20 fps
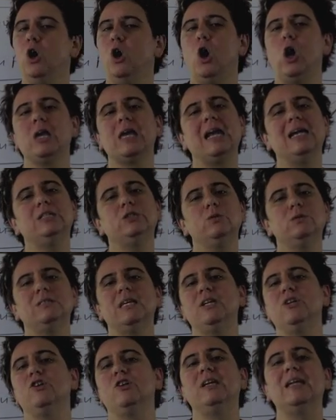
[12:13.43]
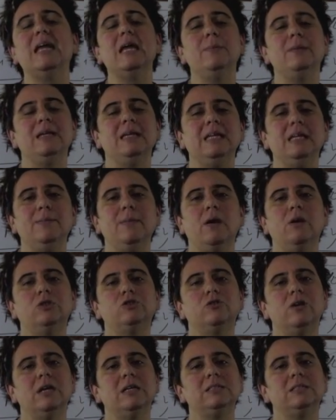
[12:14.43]
All you gotta do is enter your name and email
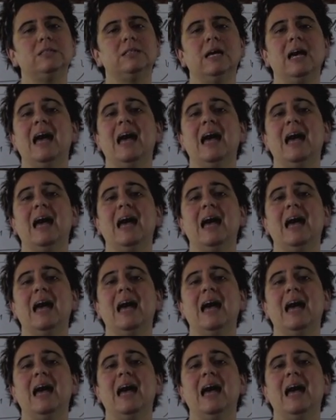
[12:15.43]
address,